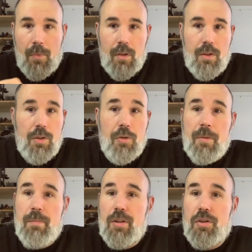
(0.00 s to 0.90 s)
you
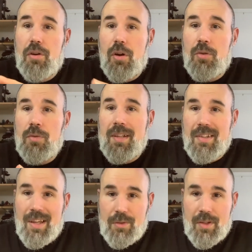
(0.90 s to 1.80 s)
can build your own
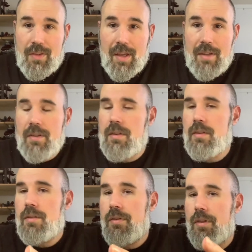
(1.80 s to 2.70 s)
discounted set.
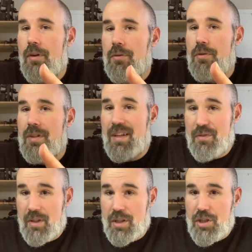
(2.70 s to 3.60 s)
So
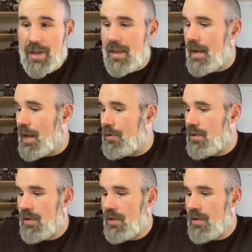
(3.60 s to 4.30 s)
definitely check that out.